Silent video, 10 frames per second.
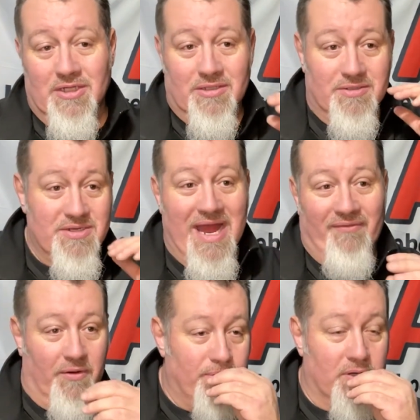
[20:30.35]

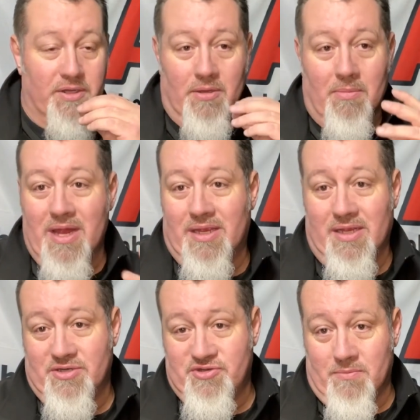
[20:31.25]
never putting the mic
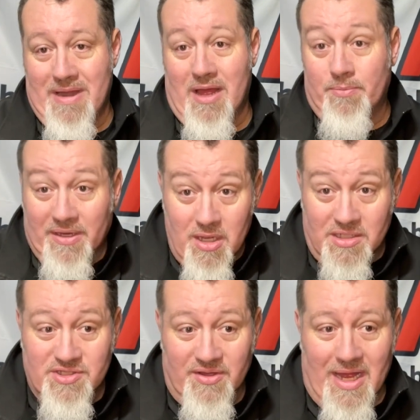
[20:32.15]
against their mouth
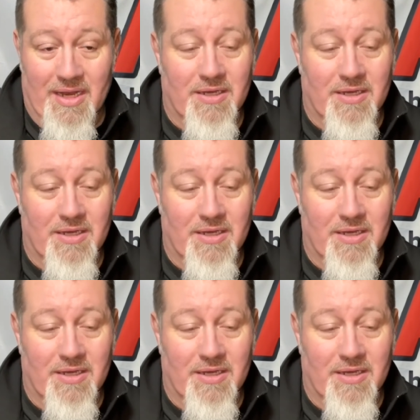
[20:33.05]
because of that.